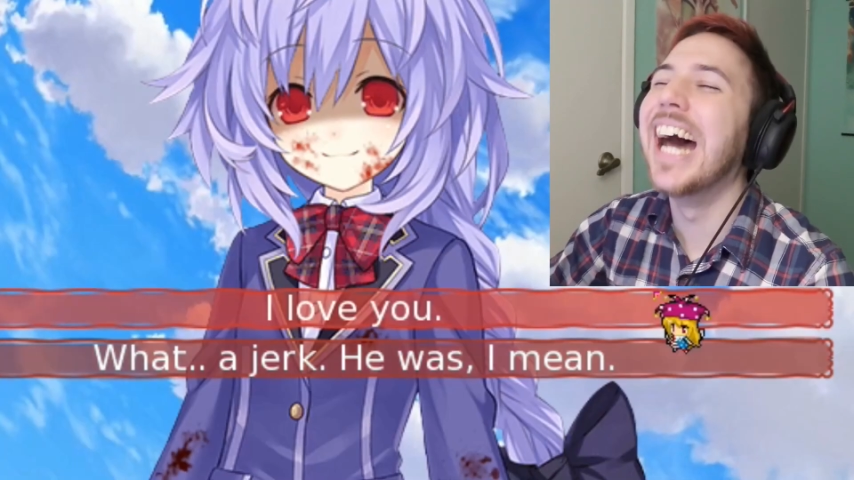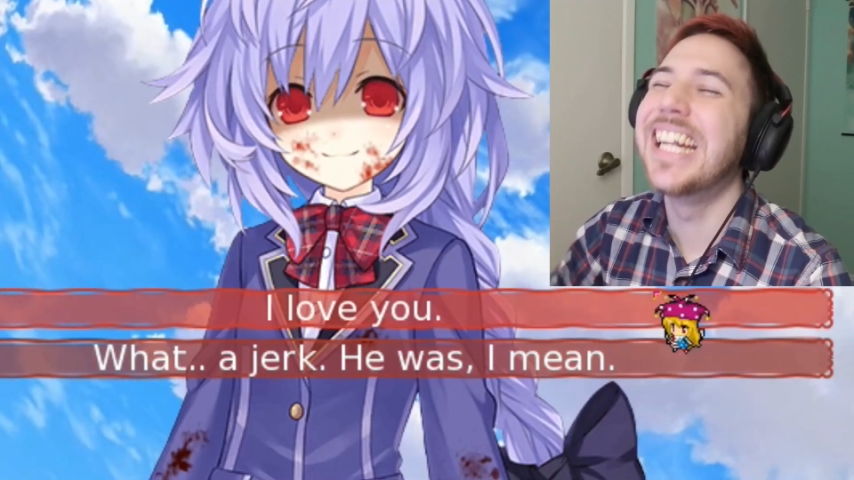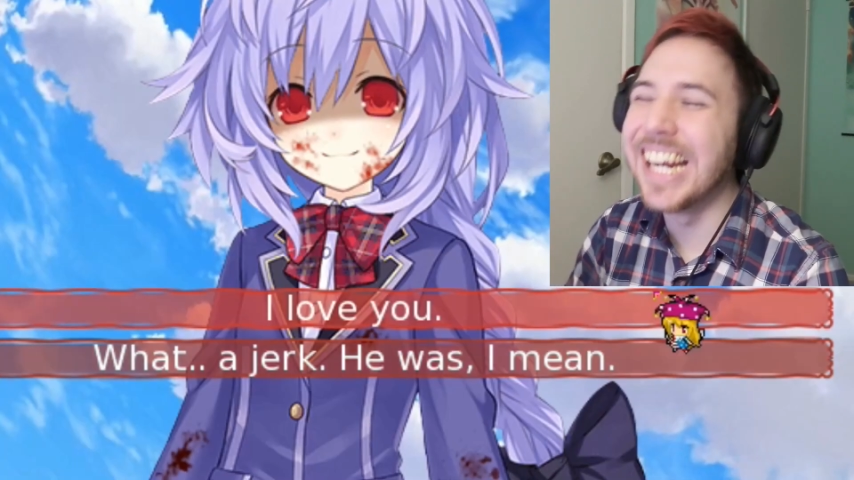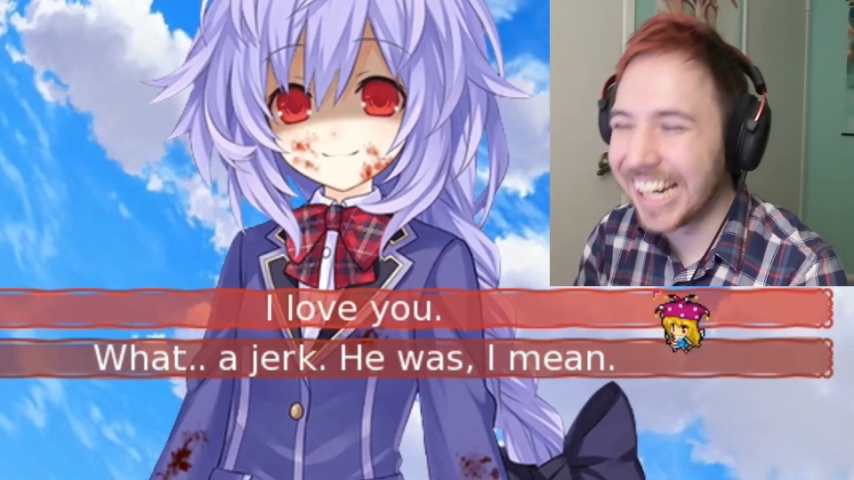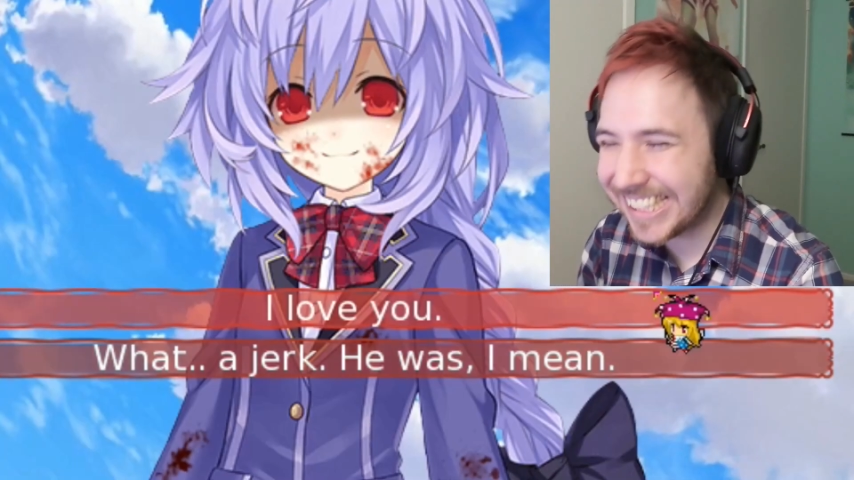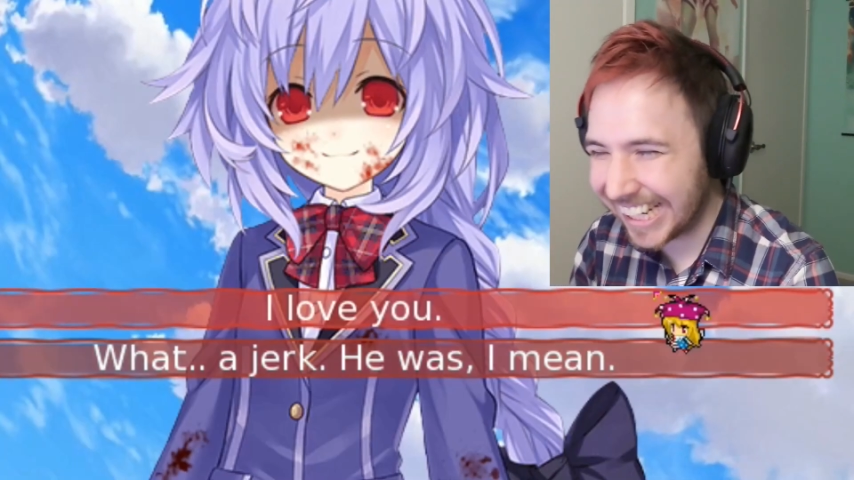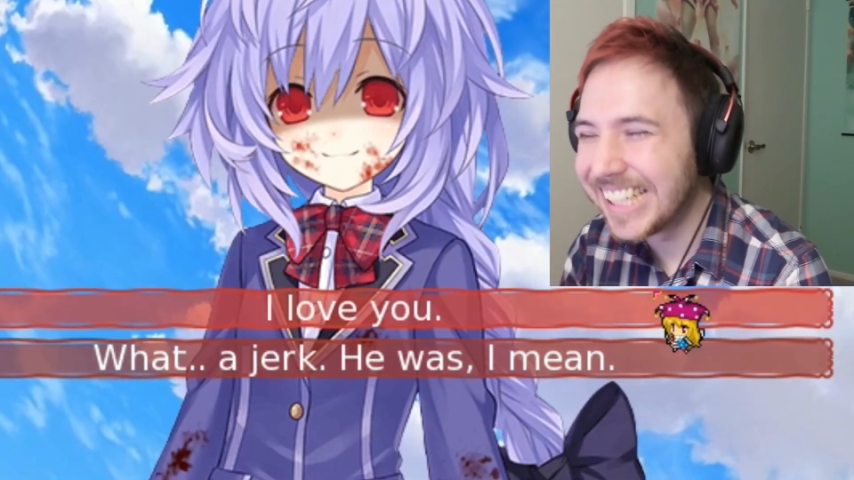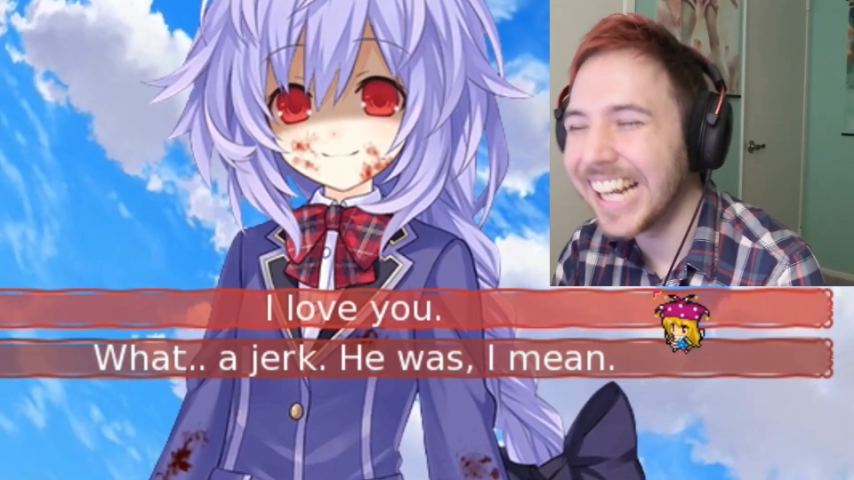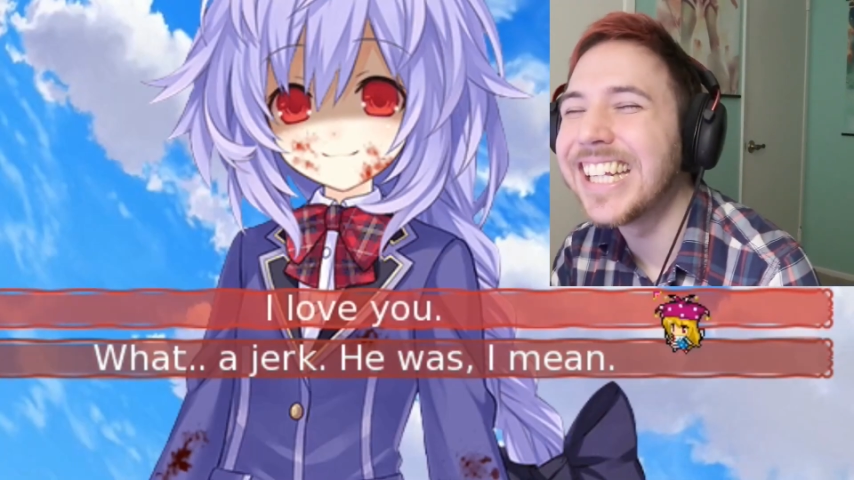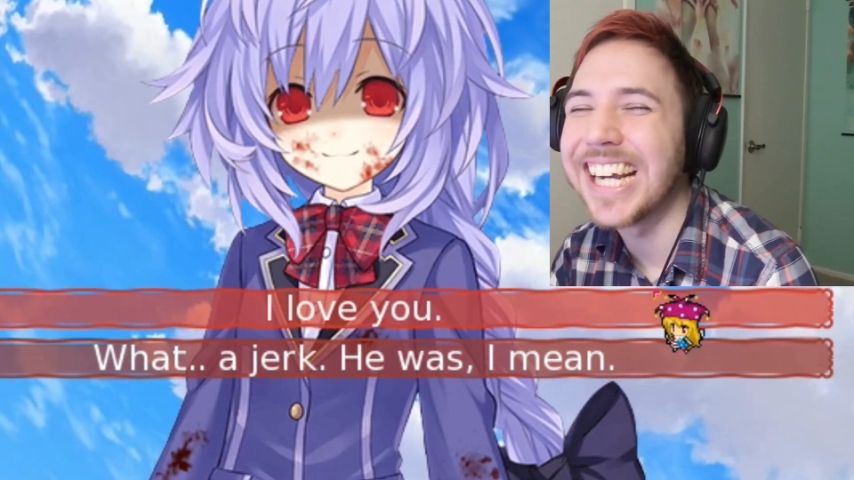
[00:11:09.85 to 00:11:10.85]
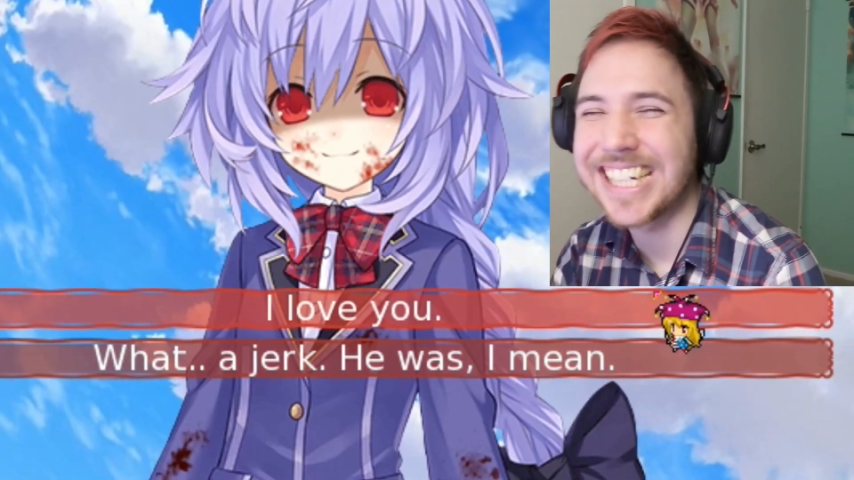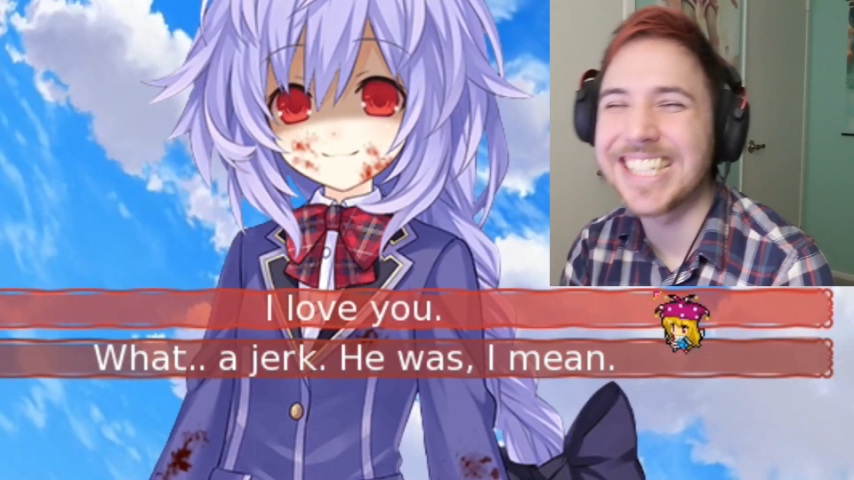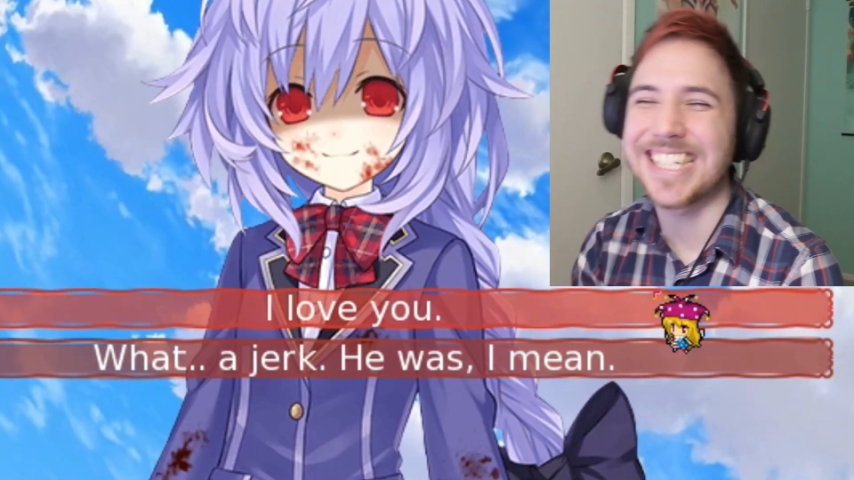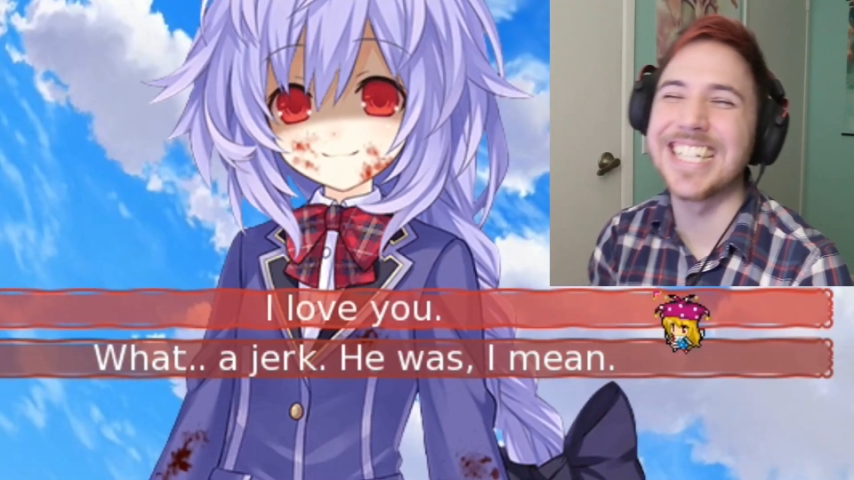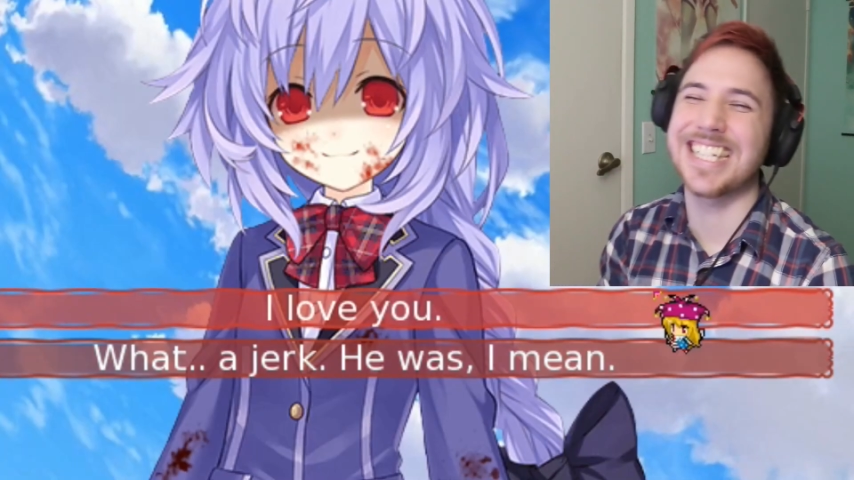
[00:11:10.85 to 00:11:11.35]
I
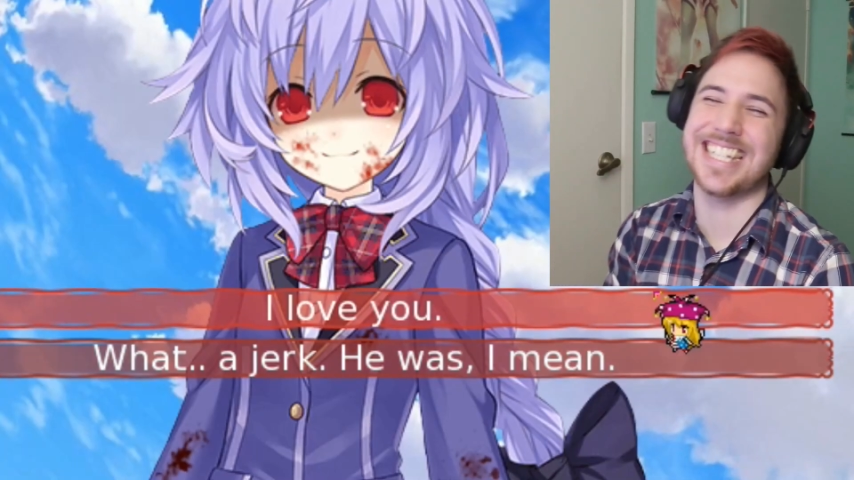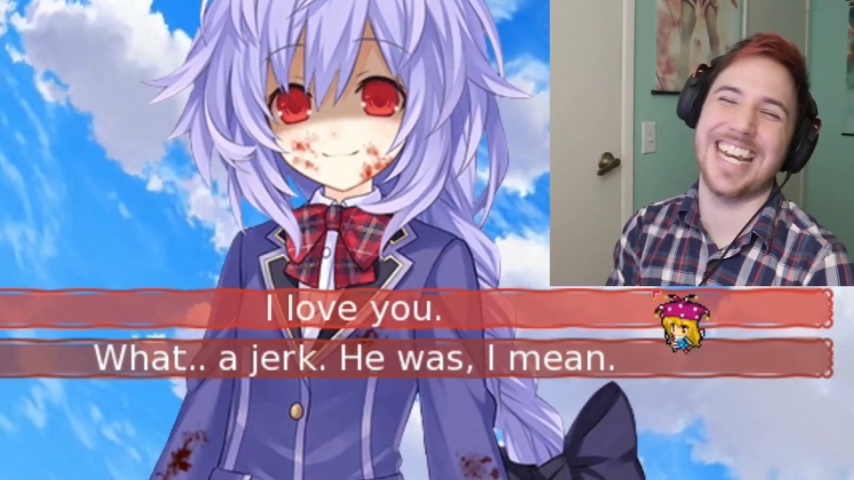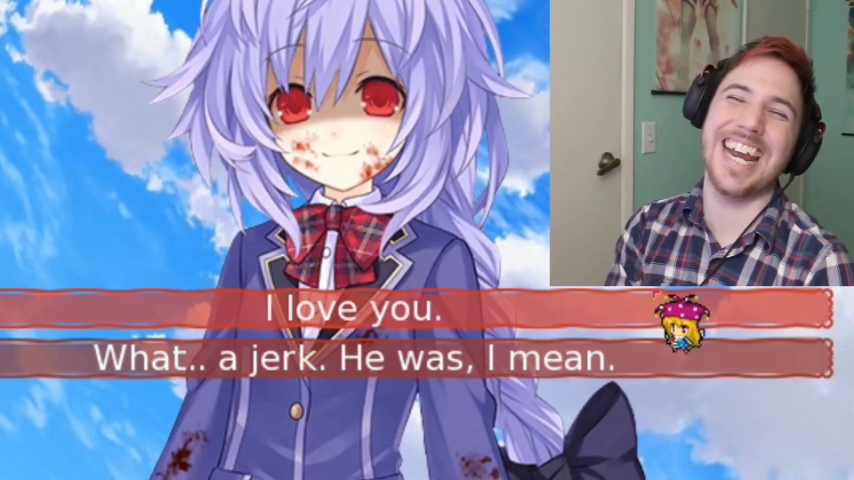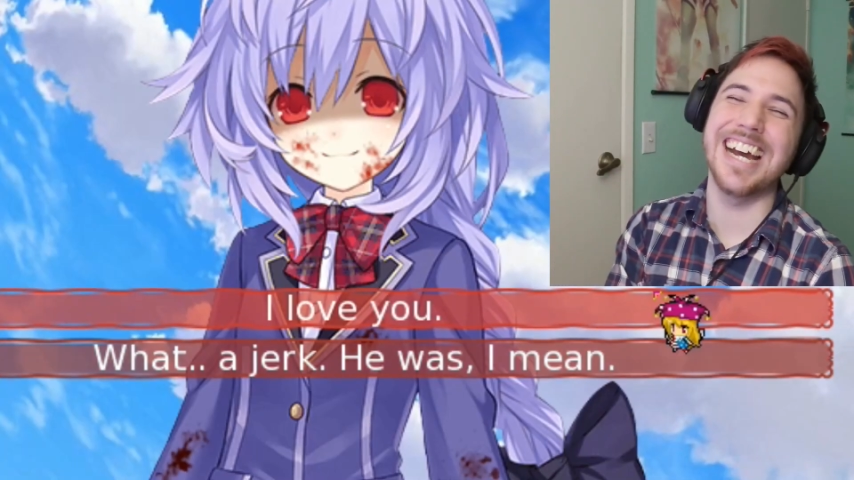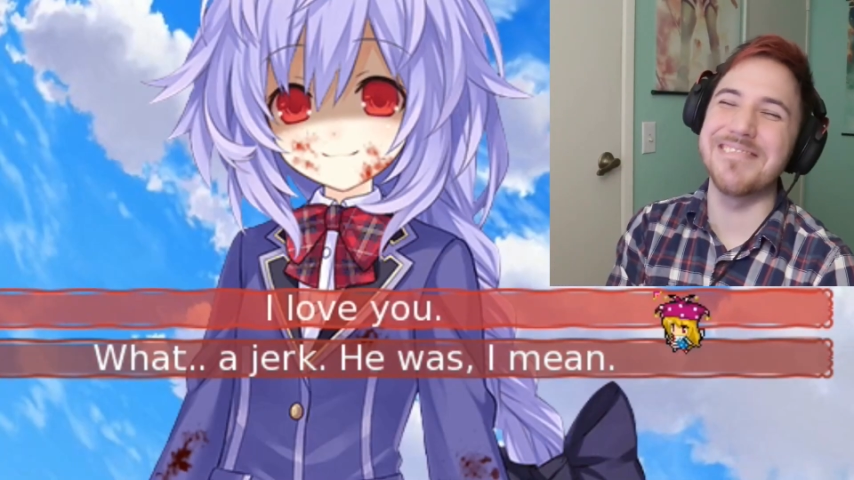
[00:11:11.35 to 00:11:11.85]
could just say